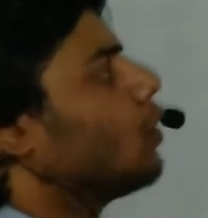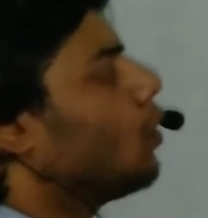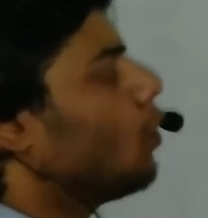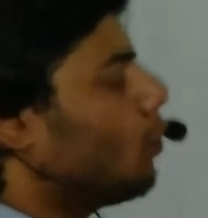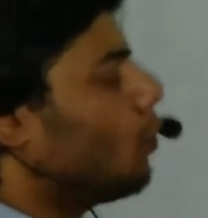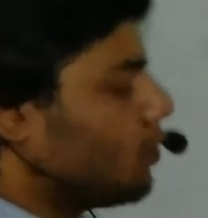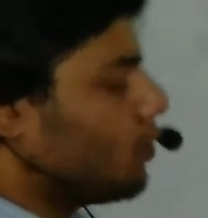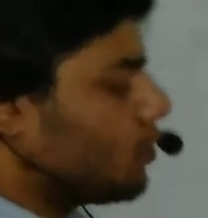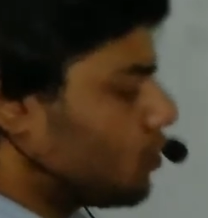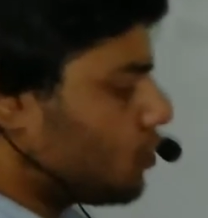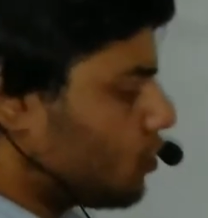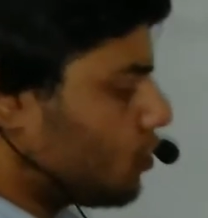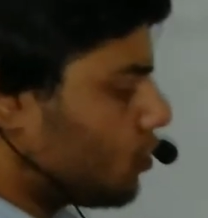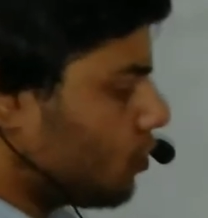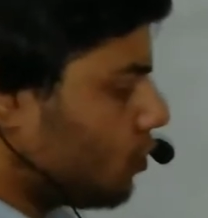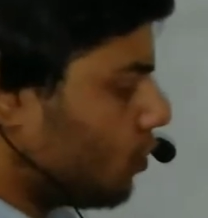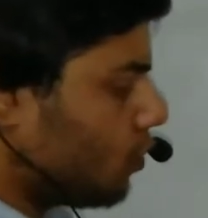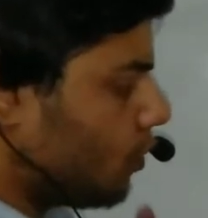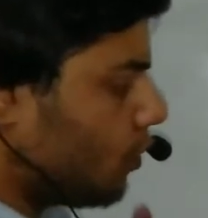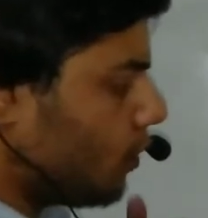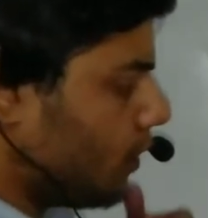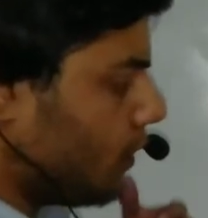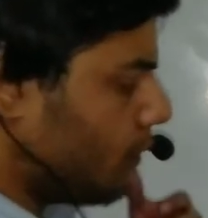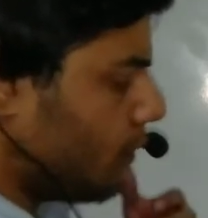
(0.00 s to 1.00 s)
which
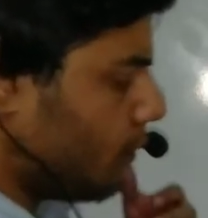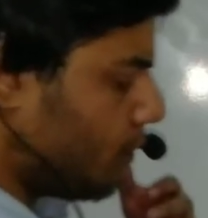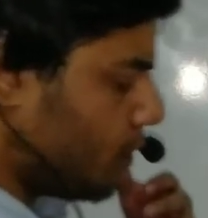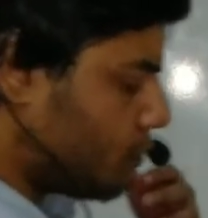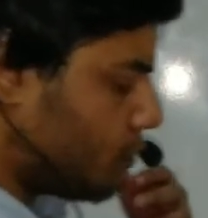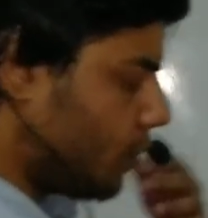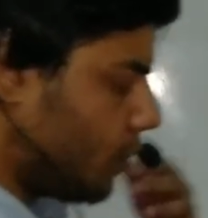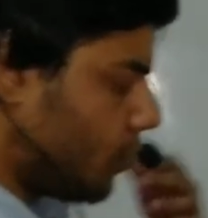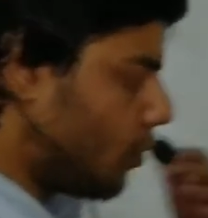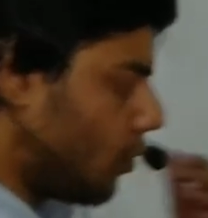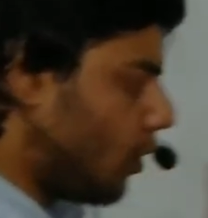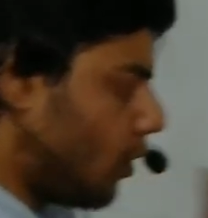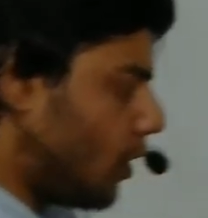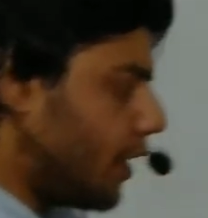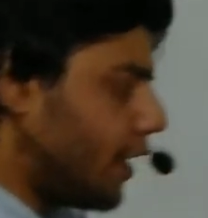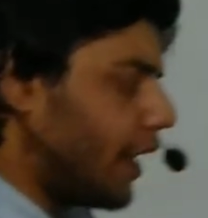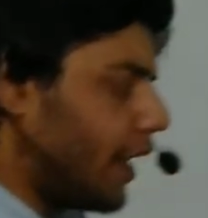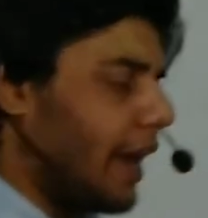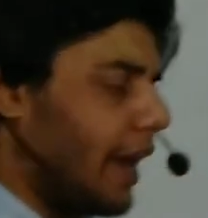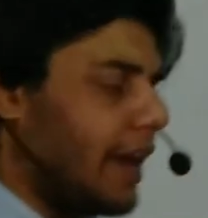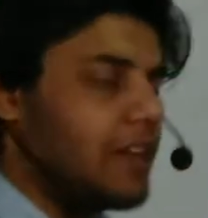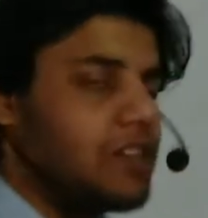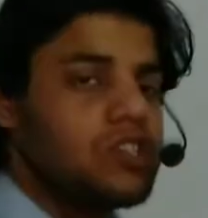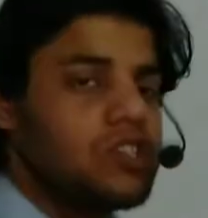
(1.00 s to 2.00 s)
we call it
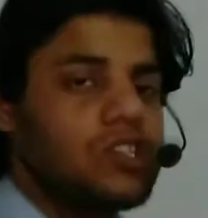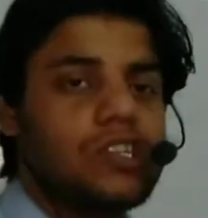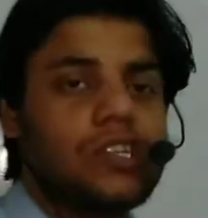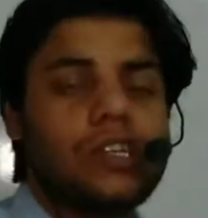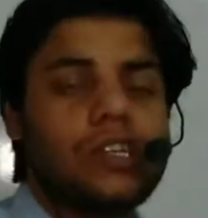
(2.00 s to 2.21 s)
Ig